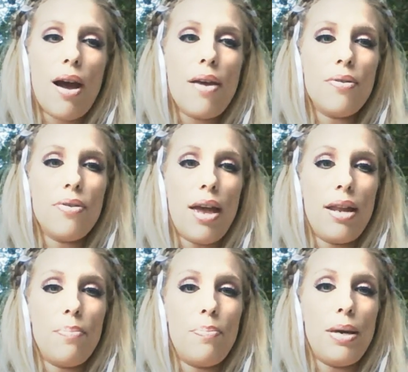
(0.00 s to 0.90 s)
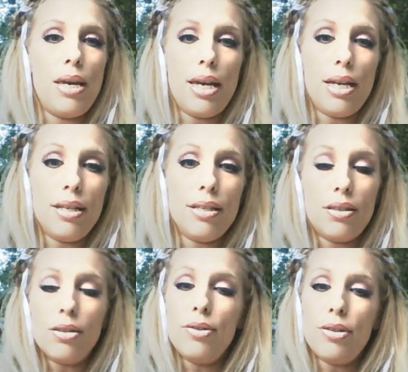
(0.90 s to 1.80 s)
rather than being in this
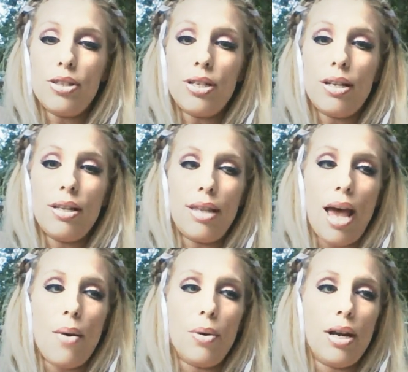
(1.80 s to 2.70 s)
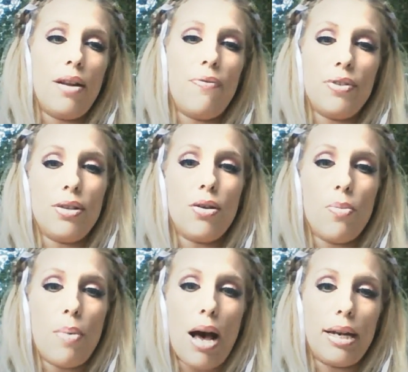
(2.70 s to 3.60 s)
delusion that we're in a
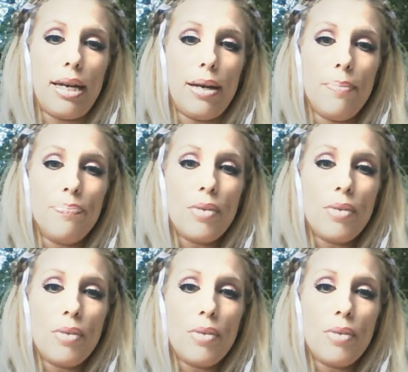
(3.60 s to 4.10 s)
physical body.